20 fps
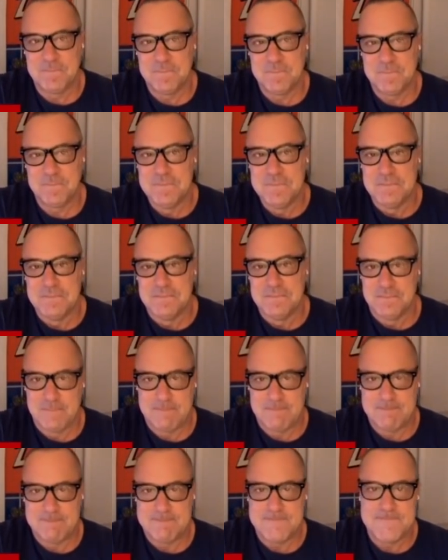
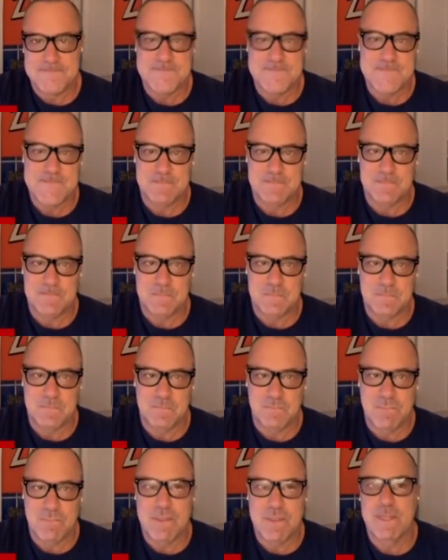
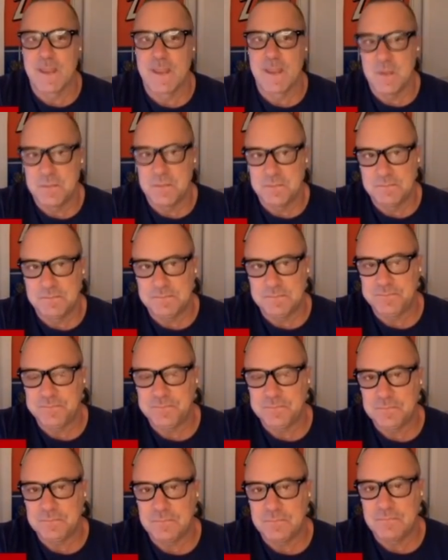
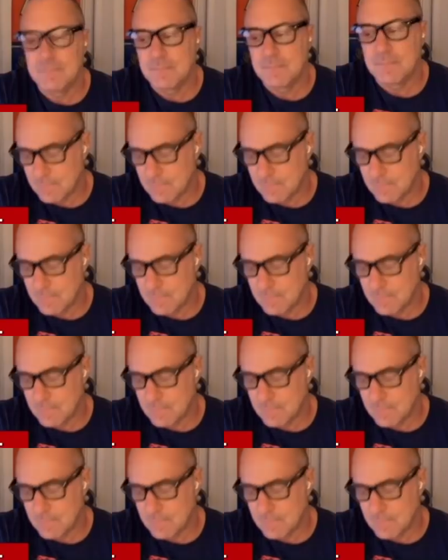(silent)